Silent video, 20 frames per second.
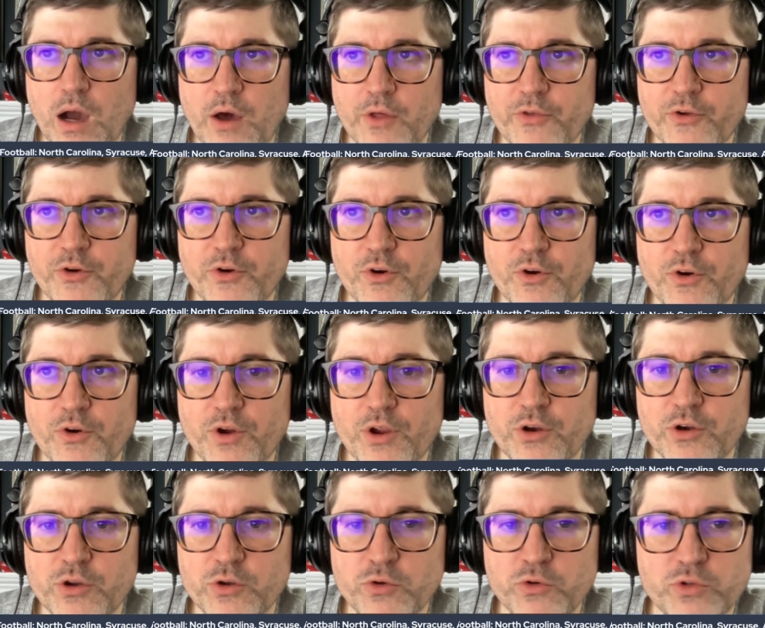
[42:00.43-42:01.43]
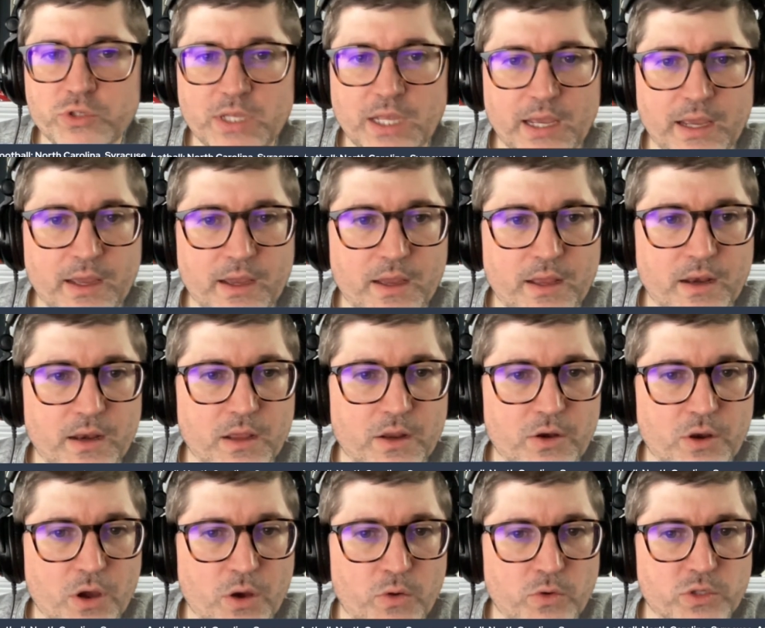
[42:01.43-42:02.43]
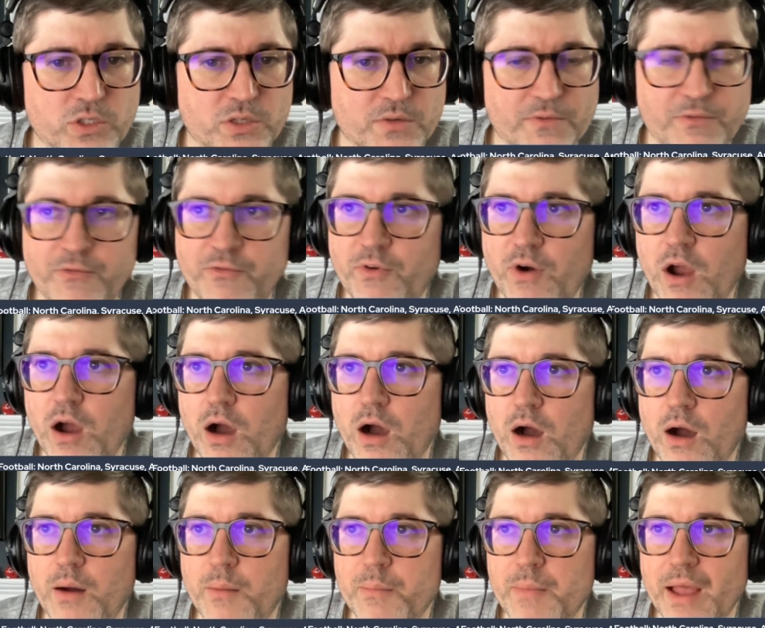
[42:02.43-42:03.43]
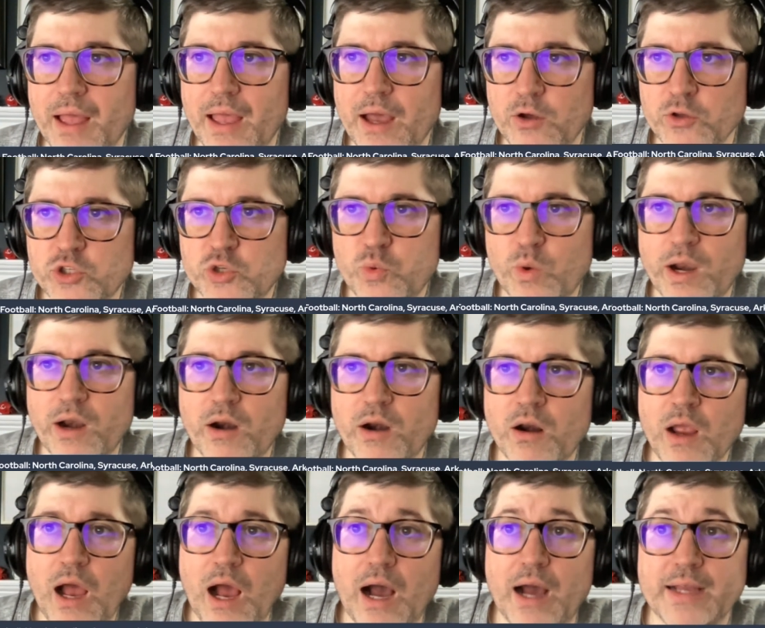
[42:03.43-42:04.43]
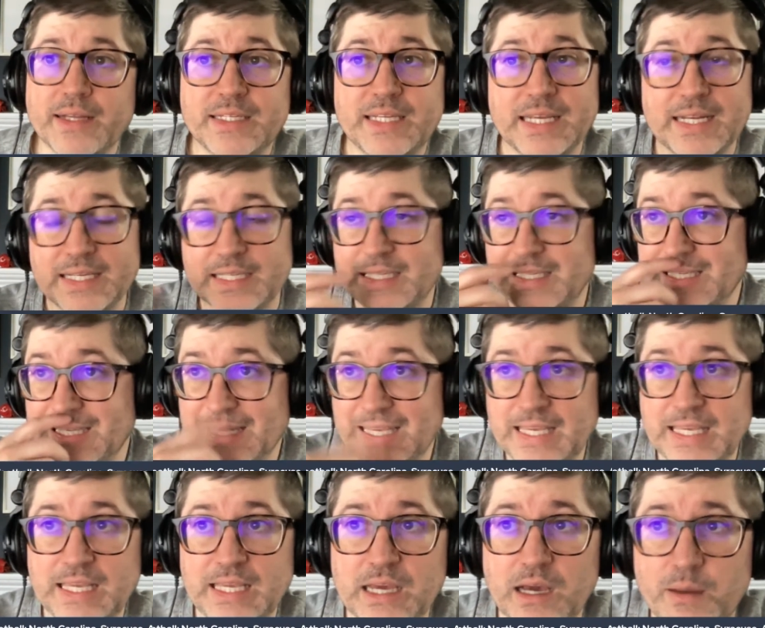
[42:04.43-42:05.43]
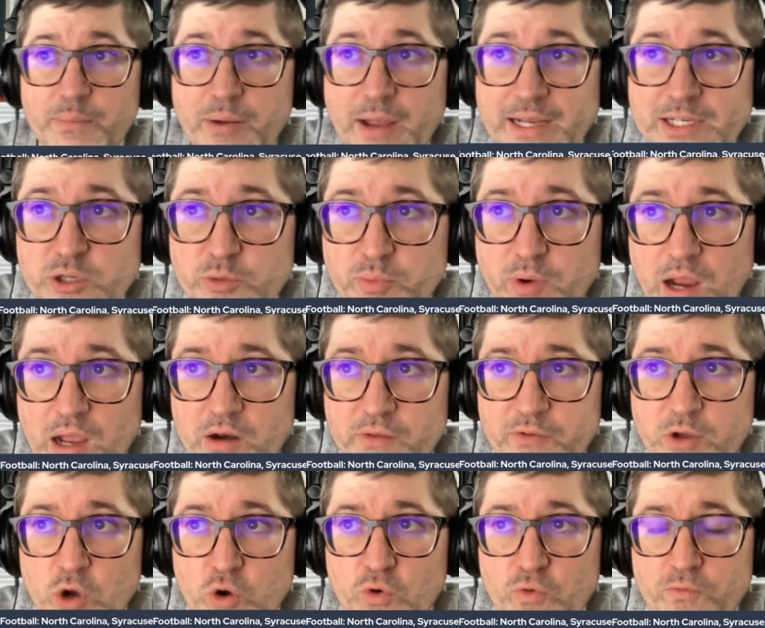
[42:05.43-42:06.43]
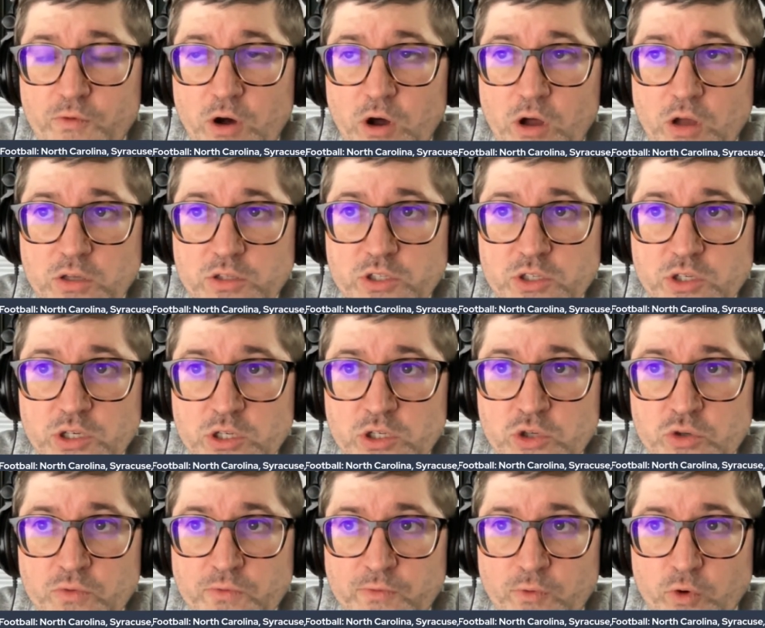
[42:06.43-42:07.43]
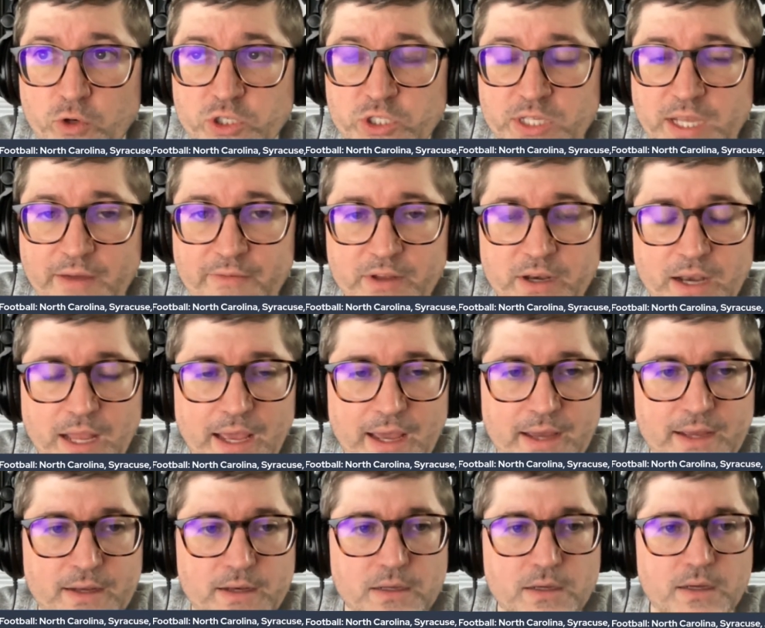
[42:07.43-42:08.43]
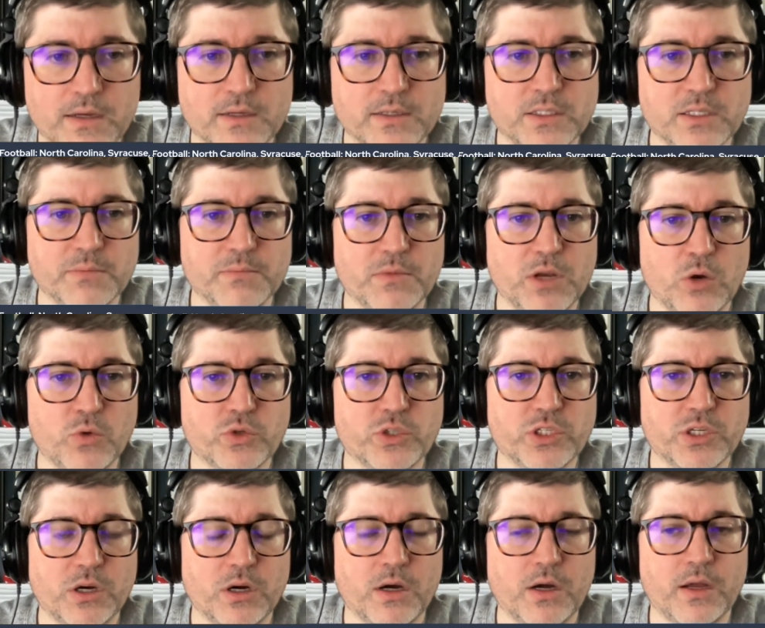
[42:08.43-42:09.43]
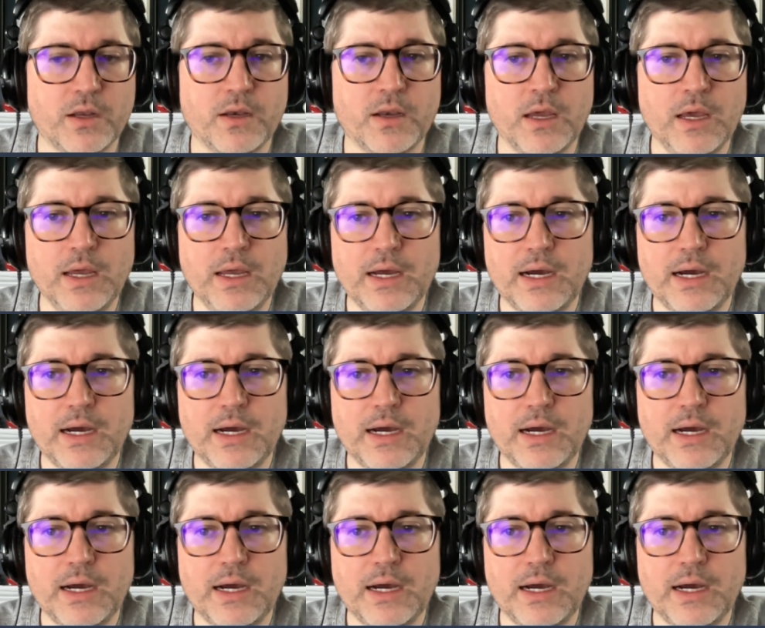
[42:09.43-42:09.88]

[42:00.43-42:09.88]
other news and notes from elsewhere. Tennessee, Patrick Brown of GoVols 247 had some notes on